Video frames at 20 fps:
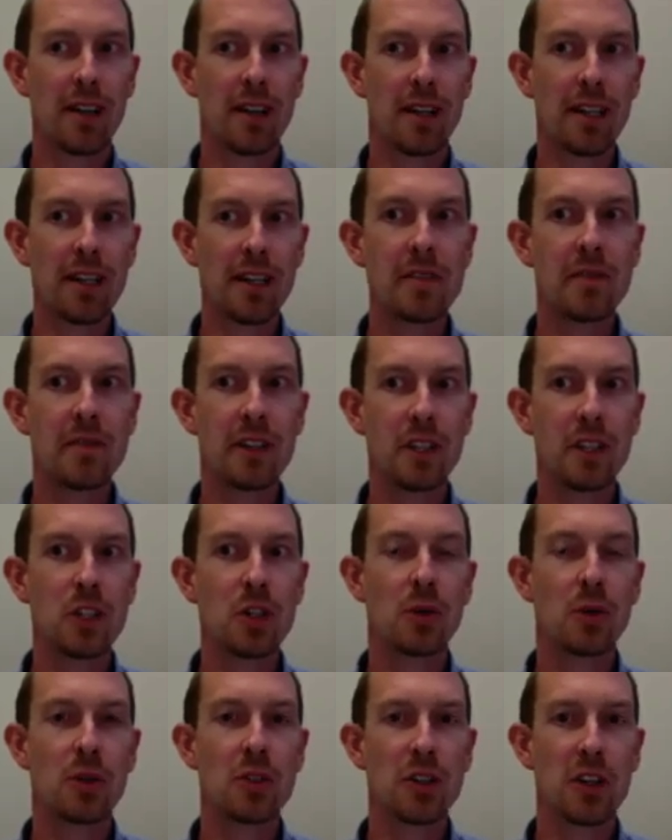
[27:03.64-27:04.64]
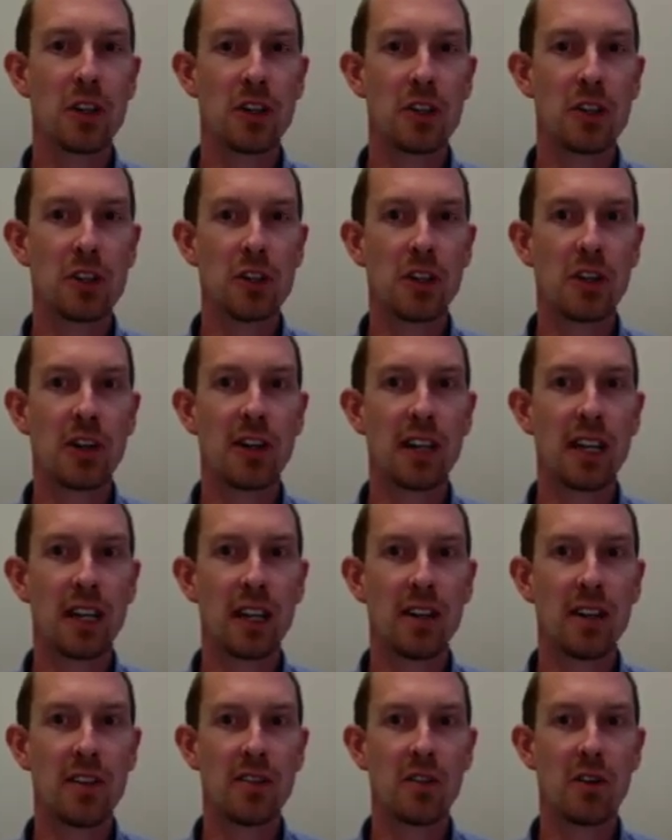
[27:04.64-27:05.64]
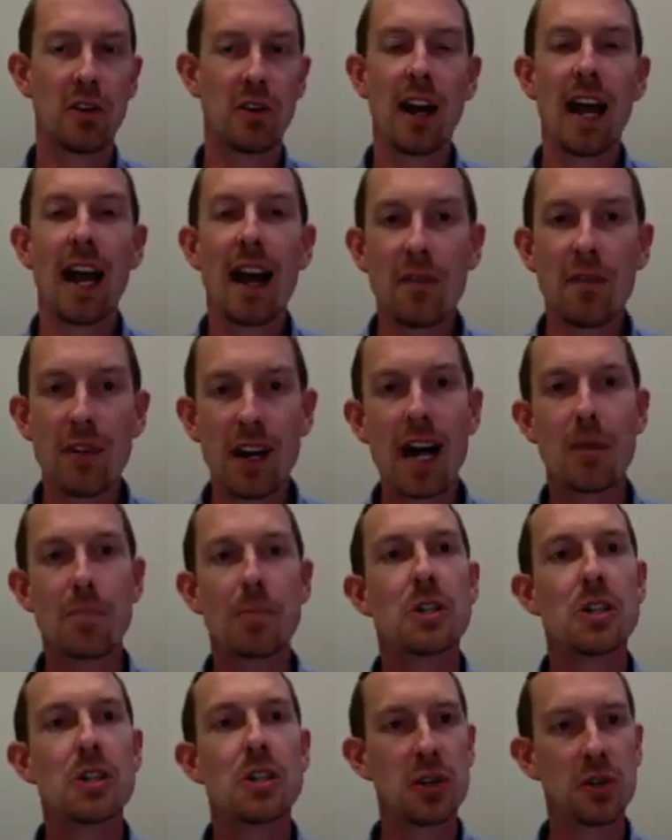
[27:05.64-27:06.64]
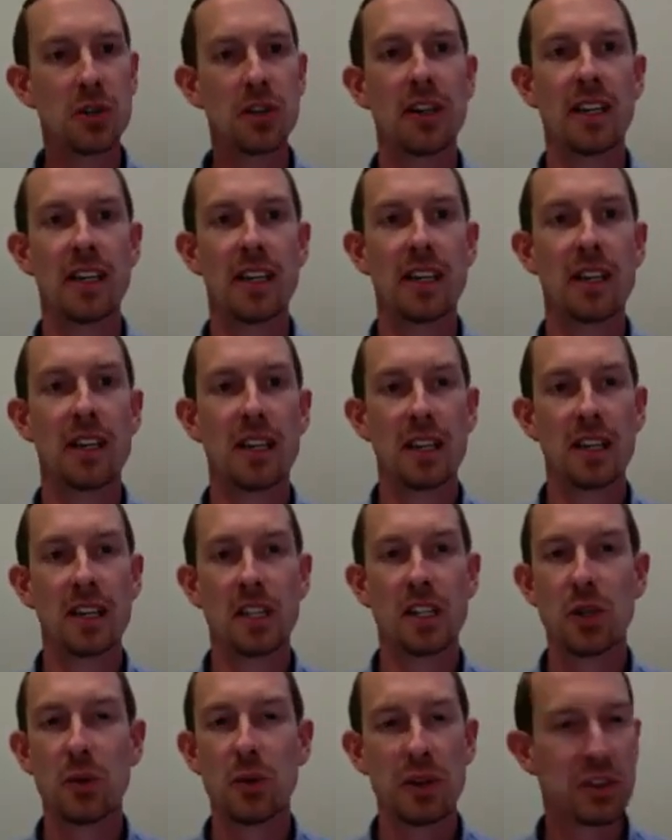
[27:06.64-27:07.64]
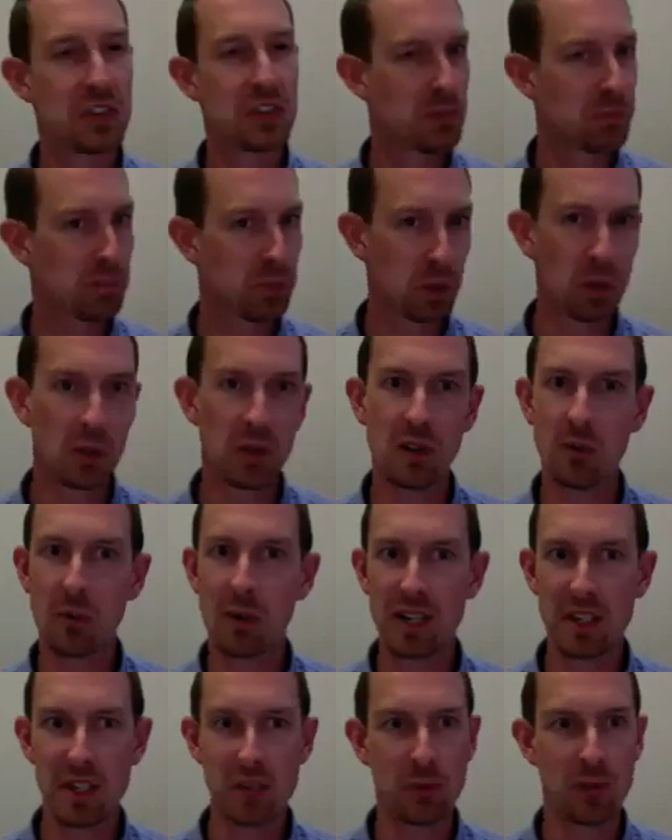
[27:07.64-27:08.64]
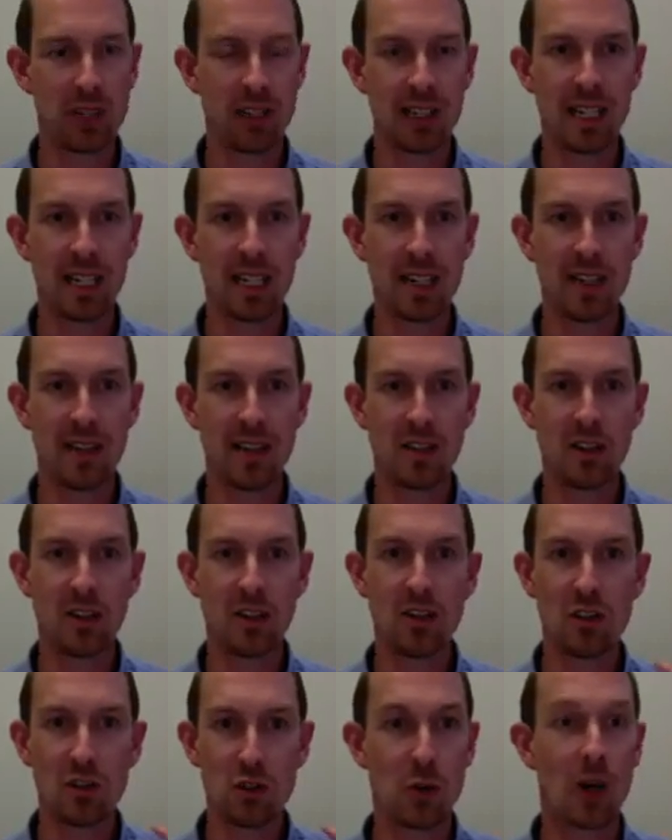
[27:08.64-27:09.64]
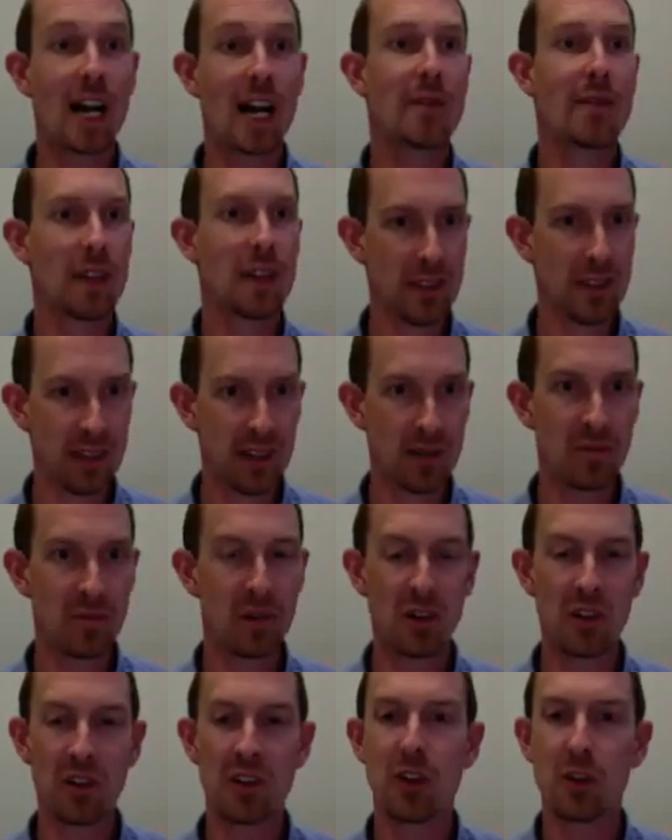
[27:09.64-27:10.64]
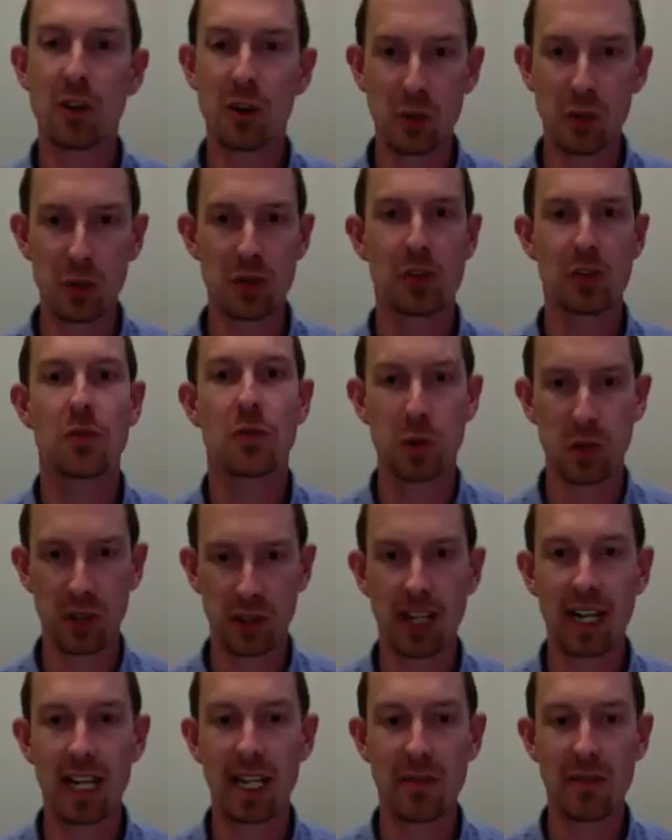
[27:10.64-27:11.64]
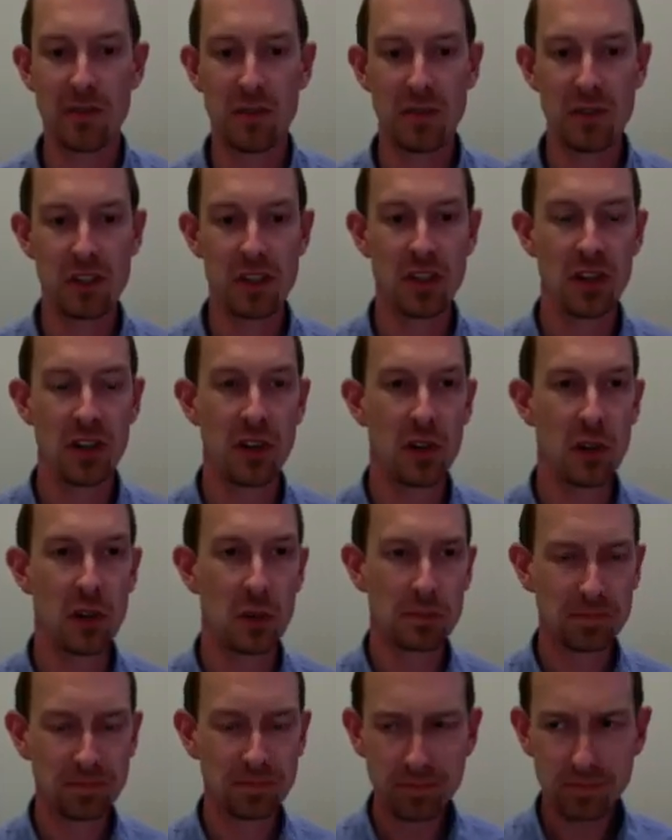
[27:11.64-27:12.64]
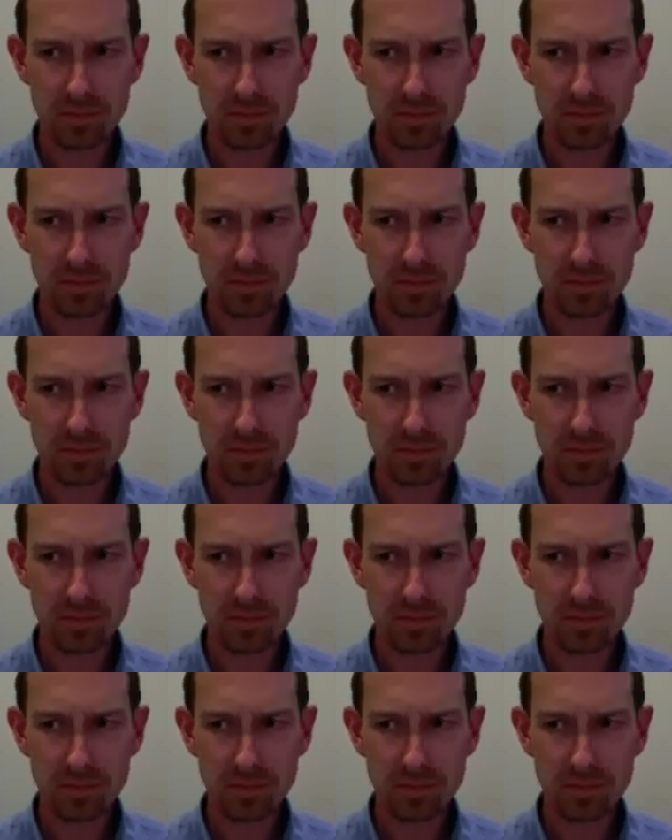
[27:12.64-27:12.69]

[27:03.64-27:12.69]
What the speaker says: individuals are starting or have an opportunity to explore what is really driving them or their goals for life. So